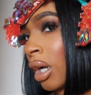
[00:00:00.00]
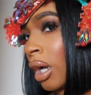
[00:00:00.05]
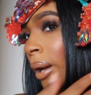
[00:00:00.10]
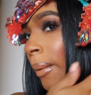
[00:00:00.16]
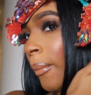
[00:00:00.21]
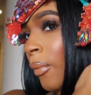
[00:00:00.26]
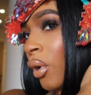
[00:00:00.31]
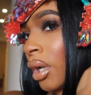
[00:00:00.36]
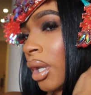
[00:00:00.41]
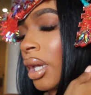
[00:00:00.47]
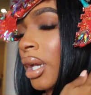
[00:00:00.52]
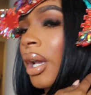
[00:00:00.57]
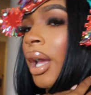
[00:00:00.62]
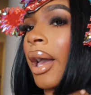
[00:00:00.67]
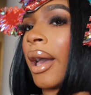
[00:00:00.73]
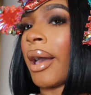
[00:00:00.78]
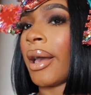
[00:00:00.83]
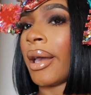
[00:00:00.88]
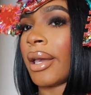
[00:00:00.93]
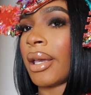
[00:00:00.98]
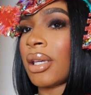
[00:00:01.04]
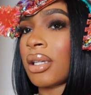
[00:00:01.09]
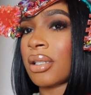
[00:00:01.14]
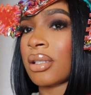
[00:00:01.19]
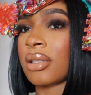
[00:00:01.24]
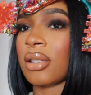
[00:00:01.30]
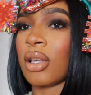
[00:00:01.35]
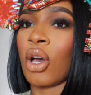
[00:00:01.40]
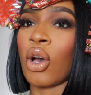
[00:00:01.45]
Good morning,
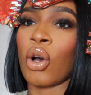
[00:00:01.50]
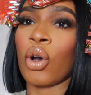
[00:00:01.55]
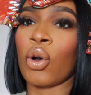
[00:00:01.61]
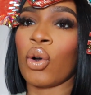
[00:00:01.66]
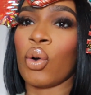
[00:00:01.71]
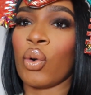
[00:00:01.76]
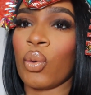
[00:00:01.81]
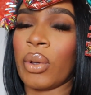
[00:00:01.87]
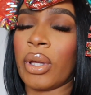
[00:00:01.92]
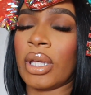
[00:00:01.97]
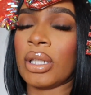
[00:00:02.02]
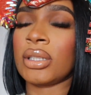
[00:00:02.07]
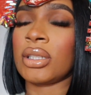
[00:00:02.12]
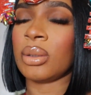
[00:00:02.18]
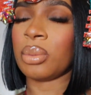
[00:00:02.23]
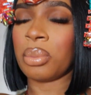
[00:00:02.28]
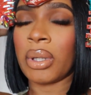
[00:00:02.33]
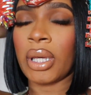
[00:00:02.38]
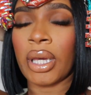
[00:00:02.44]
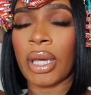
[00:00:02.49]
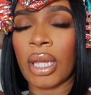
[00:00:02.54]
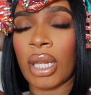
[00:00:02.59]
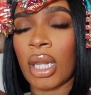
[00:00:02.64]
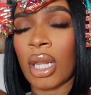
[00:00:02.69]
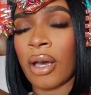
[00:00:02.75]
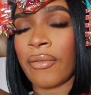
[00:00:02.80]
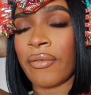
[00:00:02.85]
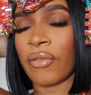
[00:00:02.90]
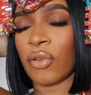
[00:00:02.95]
guys. So it's
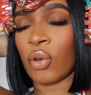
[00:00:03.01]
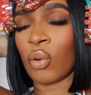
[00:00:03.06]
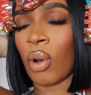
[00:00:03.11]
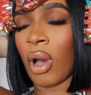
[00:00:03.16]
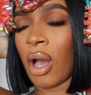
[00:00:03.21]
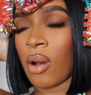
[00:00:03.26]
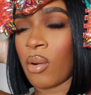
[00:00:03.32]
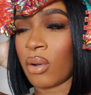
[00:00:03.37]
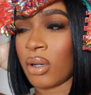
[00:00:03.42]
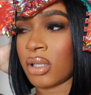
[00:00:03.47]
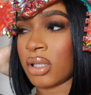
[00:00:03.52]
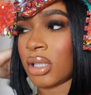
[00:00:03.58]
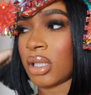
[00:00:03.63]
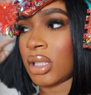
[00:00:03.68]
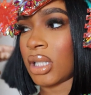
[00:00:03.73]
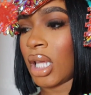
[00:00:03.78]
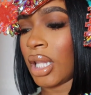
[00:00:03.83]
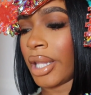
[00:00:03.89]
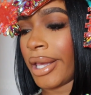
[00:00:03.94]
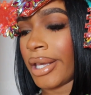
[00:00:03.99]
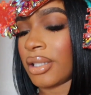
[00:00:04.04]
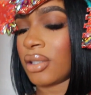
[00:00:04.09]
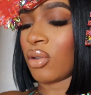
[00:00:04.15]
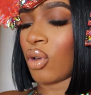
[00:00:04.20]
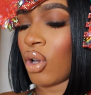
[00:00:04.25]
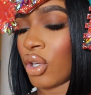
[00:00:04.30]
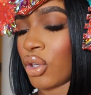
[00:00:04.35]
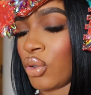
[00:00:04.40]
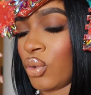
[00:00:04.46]
been a few hours since I last
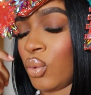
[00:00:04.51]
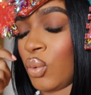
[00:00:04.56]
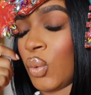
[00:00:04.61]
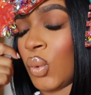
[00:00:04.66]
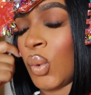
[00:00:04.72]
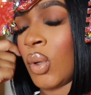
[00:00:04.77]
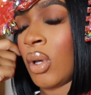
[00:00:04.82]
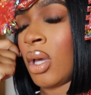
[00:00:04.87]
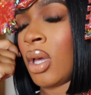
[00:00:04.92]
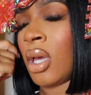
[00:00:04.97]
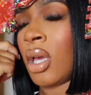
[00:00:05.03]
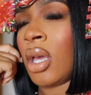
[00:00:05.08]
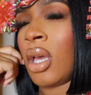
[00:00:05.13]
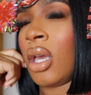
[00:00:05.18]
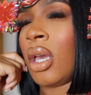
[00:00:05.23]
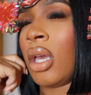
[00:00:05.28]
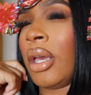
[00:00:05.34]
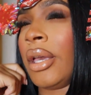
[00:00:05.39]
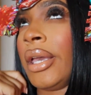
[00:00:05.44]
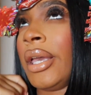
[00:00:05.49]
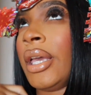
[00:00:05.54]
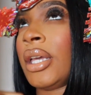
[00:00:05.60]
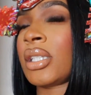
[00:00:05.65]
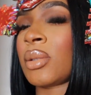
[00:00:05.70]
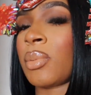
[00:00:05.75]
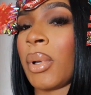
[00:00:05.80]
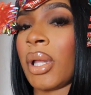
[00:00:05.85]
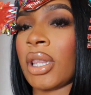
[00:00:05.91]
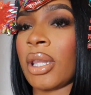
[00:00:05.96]
saw you.
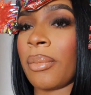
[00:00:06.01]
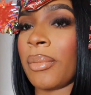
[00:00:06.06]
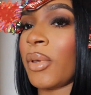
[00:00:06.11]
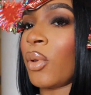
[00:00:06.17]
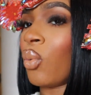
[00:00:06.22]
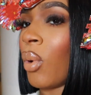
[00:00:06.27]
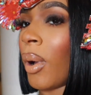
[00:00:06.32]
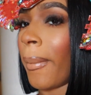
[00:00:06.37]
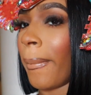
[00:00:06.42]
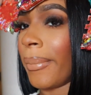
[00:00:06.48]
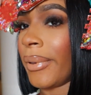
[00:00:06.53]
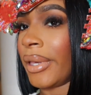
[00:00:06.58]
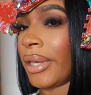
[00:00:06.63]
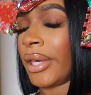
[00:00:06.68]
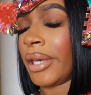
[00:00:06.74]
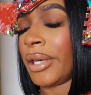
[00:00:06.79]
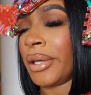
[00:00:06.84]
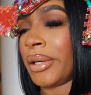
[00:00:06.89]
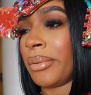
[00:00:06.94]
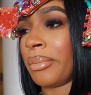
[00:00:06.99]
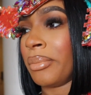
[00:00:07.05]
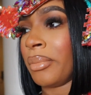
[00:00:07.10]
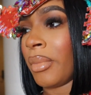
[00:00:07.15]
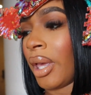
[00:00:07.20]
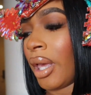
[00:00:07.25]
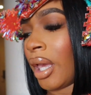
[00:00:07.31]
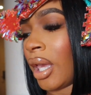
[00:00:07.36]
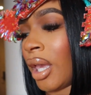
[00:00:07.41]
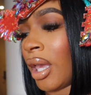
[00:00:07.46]
It's about to be 1
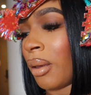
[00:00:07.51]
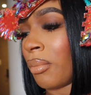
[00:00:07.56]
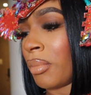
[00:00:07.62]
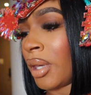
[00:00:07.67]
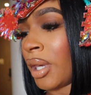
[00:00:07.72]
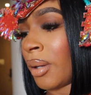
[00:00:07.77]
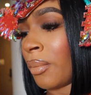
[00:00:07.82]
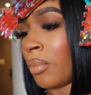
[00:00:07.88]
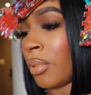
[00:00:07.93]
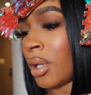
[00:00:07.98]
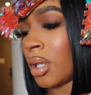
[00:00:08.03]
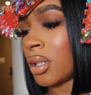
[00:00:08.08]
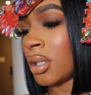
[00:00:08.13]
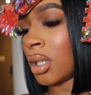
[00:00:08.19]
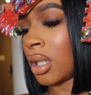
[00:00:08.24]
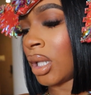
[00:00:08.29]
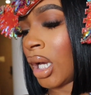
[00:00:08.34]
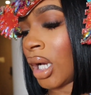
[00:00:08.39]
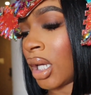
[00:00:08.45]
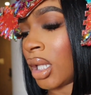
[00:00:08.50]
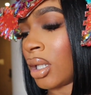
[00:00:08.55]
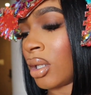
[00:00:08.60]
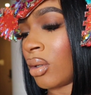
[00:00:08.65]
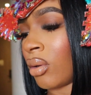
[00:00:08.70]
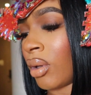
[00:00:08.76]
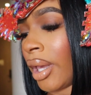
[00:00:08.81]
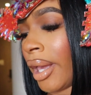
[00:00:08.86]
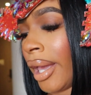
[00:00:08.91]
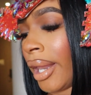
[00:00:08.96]
p.m. and me and Bree took like a
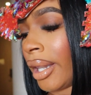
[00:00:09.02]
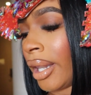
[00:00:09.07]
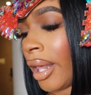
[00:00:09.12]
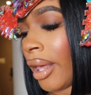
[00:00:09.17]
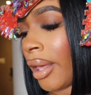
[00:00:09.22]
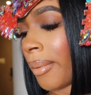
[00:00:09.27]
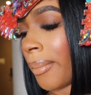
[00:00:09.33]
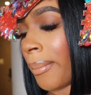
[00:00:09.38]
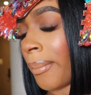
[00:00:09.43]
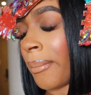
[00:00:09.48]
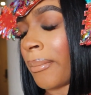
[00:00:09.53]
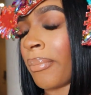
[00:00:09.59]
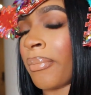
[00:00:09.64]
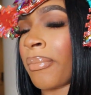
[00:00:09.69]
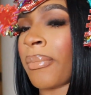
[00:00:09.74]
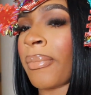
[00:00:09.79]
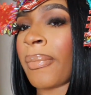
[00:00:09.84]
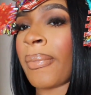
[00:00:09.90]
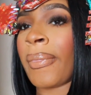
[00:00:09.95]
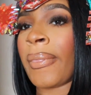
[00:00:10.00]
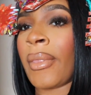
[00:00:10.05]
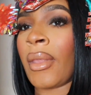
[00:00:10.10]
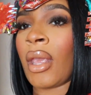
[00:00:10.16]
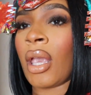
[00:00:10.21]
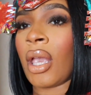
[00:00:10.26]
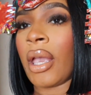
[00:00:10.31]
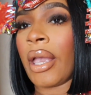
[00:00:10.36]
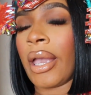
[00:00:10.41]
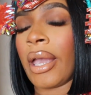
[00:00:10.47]
little cat nap.
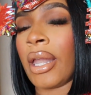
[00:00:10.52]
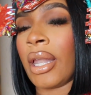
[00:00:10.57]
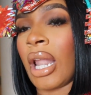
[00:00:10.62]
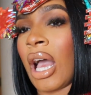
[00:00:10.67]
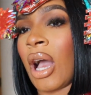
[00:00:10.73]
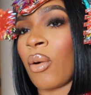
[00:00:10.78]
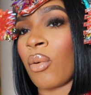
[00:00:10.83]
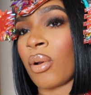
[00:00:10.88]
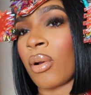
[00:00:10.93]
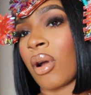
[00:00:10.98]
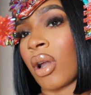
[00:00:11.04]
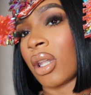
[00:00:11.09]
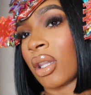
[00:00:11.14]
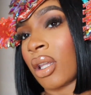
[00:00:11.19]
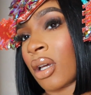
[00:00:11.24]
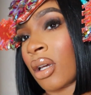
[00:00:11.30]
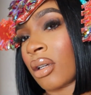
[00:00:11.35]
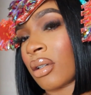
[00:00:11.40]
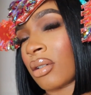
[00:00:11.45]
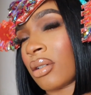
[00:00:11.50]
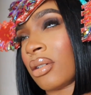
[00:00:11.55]
And now we're gonna